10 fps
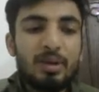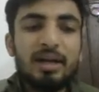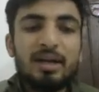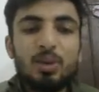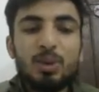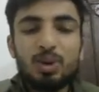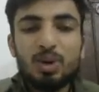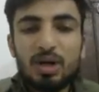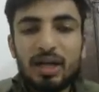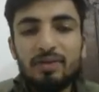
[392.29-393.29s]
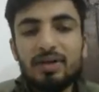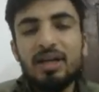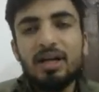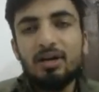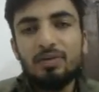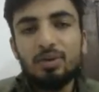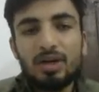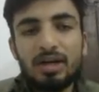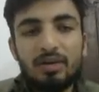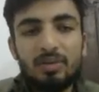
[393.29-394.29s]
Right now we do not have any kind of
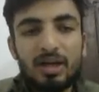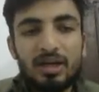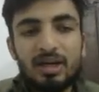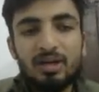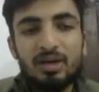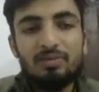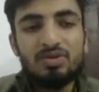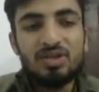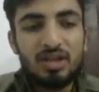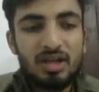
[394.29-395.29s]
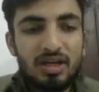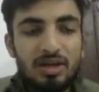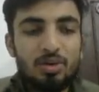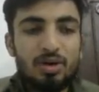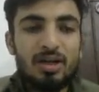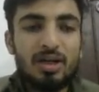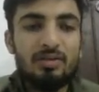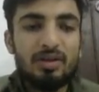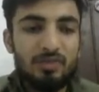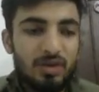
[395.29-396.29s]
local gateway here, right? You have to generate the local
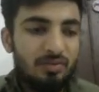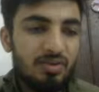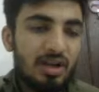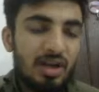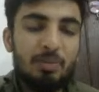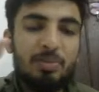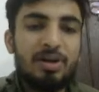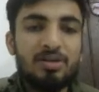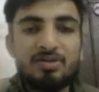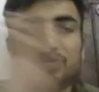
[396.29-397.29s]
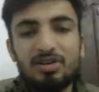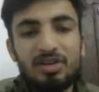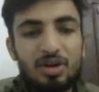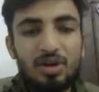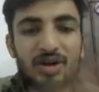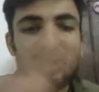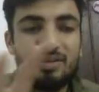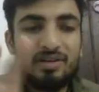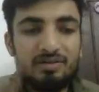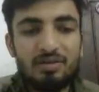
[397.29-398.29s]
gateway. If you have the IP address of your local
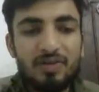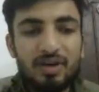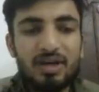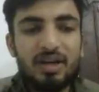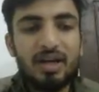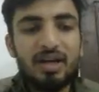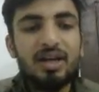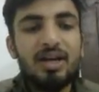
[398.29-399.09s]
gateway, you have to fit it here.